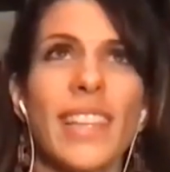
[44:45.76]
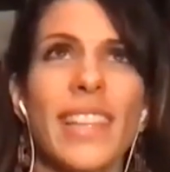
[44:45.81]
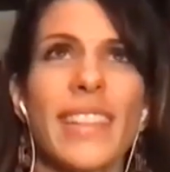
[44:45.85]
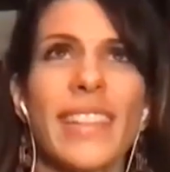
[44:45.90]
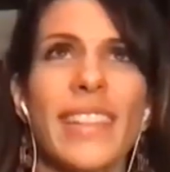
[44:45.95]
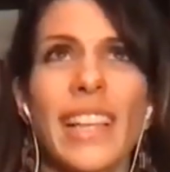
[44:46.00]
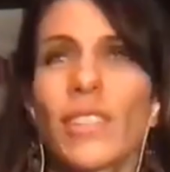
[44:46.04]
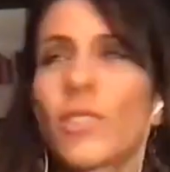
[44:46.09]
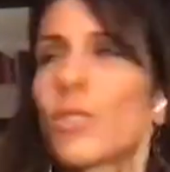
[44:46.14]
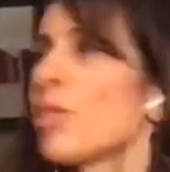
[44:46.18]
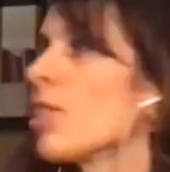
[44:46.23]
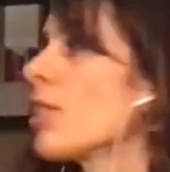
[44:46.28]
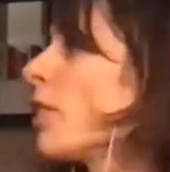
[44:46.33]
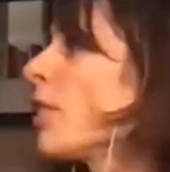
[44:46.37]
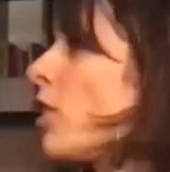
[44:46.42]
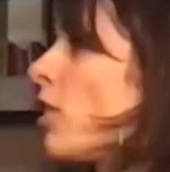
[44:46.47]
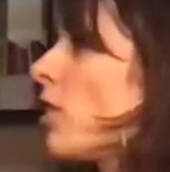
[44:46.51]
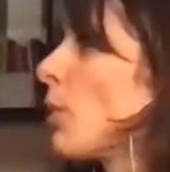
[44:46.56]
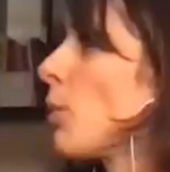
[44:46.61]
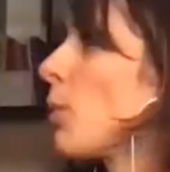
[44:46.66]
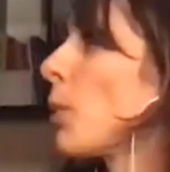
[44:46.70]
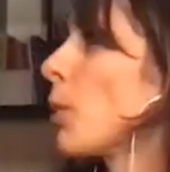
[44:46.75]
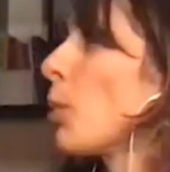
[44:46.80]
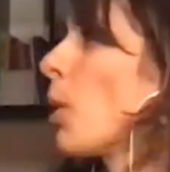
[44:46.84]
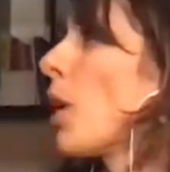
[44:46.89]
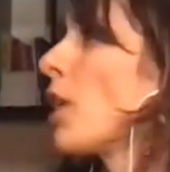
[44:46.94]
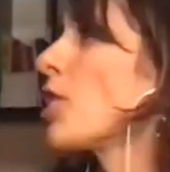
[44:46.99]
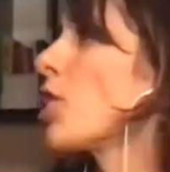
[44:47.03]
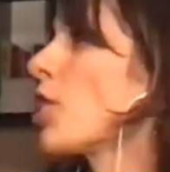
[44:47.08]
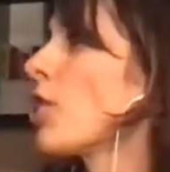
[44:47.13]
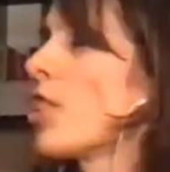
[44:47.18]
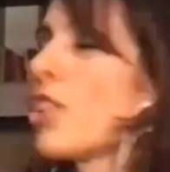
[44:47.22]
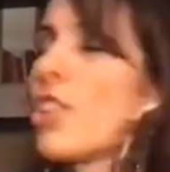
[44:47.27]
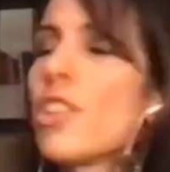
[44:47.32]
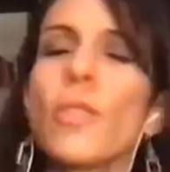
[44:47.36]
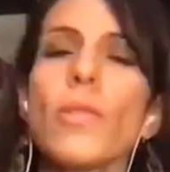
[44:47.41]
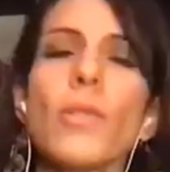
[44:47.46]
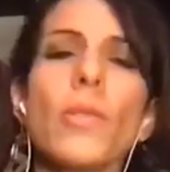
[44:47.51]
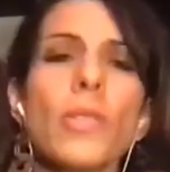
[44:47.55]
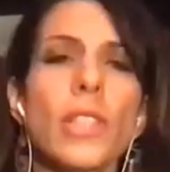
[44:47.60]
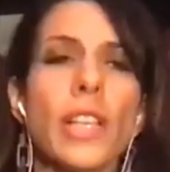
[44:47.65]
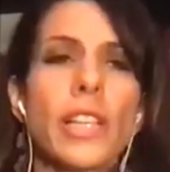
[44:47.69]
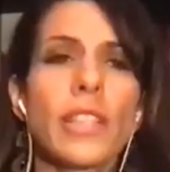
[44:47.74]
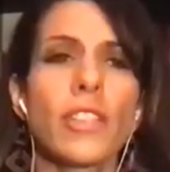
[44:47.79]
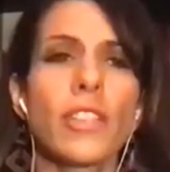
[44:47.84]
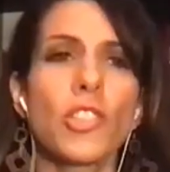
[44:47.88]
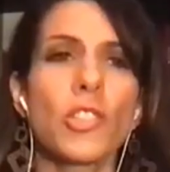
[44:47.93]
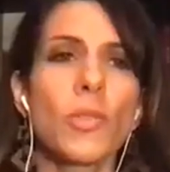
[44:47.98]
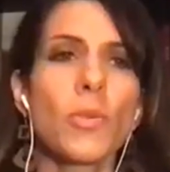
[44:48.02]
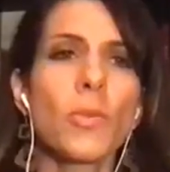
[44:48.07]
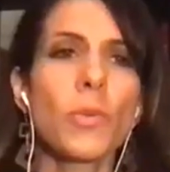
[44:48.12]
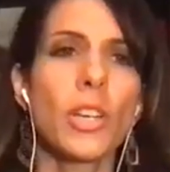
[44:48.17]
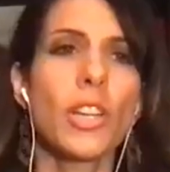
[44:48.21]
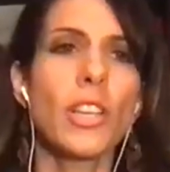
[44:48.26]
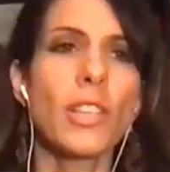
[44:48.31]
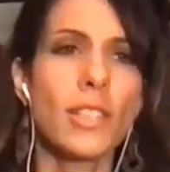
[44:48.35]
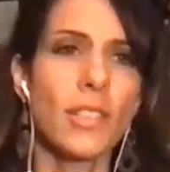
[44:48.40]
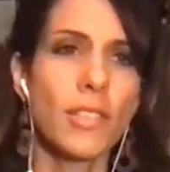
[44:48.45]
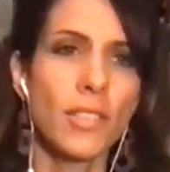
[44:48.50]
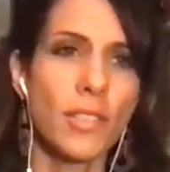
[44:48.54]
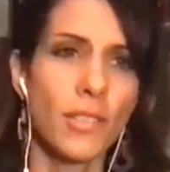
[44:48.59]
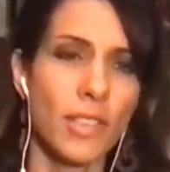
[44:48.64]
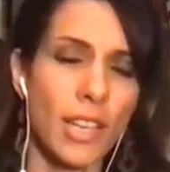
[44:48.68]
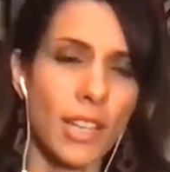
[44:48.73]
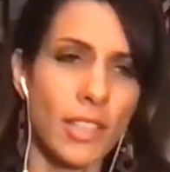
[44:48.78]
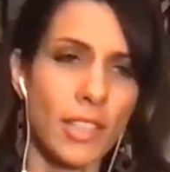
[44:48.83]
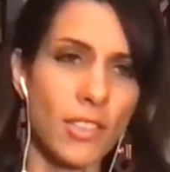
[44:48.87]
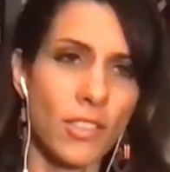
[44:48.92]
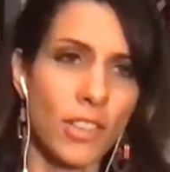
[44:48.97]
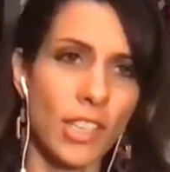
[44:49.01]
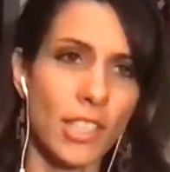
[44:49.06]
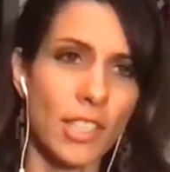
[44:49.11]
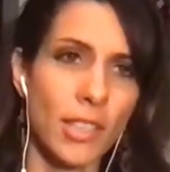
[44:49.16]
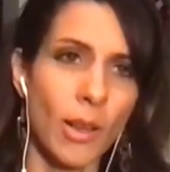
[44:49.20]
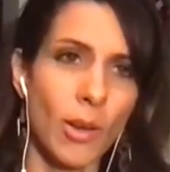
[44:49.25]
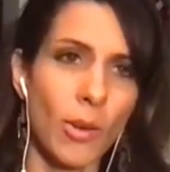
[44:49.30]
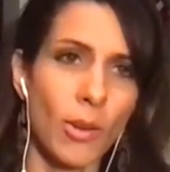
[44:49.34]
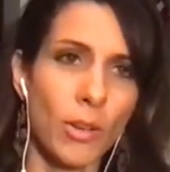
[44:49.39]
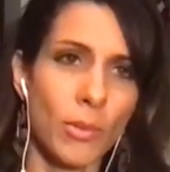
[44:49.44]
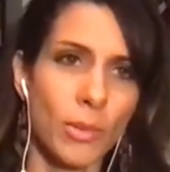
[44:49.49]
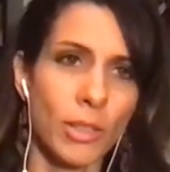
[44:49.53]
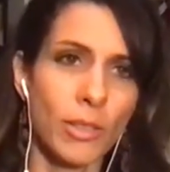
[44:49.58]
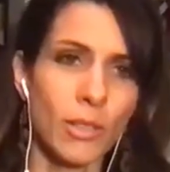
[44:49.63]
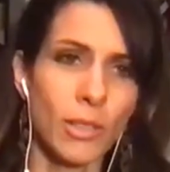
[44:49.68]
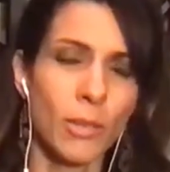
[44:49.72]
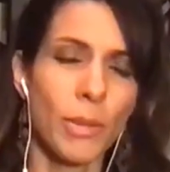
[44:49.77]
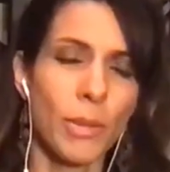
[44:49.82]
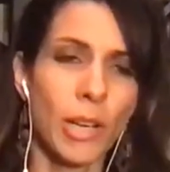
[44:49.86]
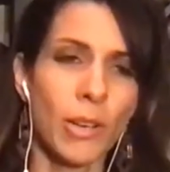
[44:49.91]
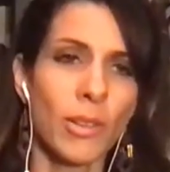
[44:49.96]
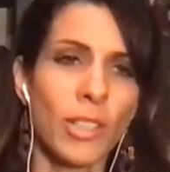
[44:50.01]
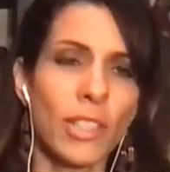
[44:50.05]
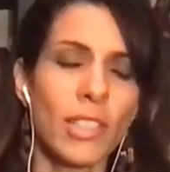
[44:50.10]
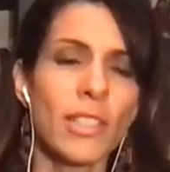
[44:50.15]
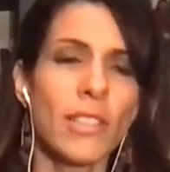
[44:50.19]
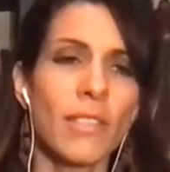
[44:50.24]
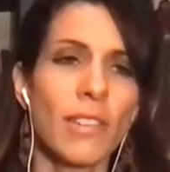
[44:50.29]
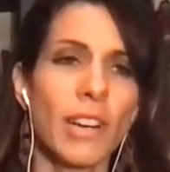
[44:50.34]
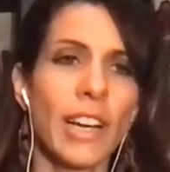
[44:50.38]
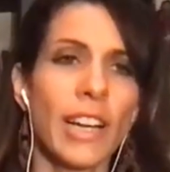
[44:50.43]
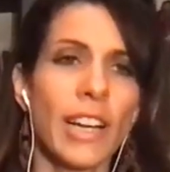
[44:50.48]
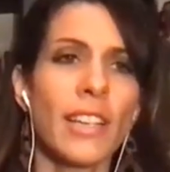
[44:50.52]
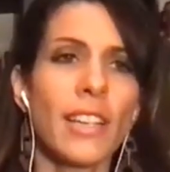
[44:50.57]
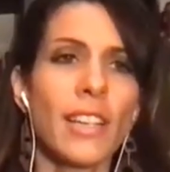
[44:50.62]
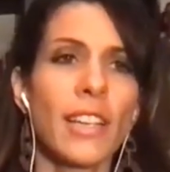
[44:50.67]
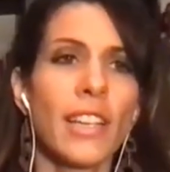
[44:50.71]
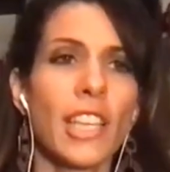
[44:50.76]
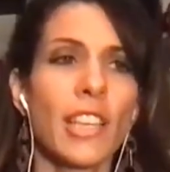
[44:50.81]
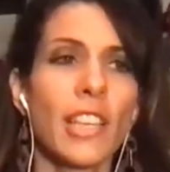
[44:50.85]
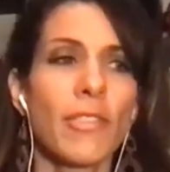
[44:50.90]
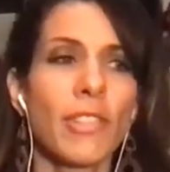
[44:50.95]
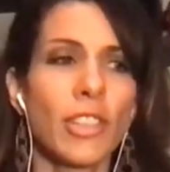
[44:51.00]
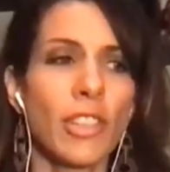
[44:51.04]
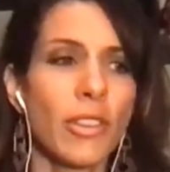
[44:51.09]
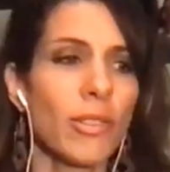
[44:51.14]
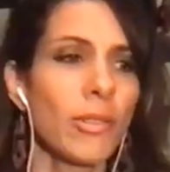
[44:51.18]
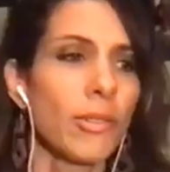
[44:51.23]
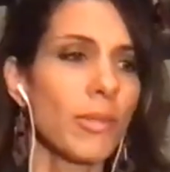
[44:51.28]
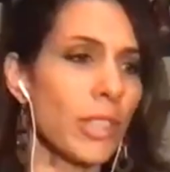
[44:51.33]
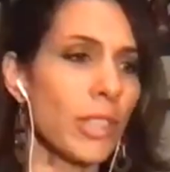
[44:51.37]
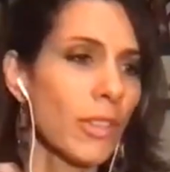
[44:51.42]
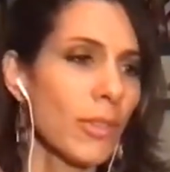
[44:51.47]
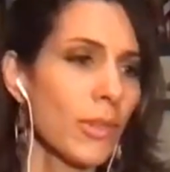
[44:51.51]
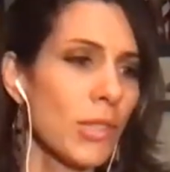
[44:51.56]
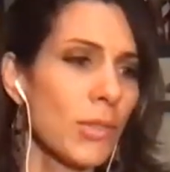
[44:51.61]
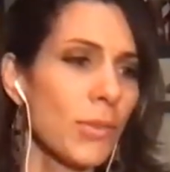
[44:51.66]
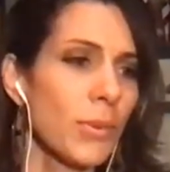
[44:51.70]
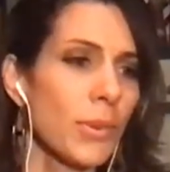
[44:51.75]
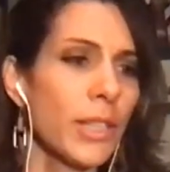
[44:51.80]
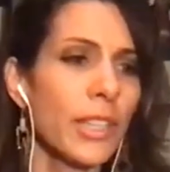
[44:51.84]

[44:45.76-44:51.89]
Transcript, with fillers: that sort of you know that we're watching the news like there's no reason to get stressed out about it right even though you know it's mm-hmm.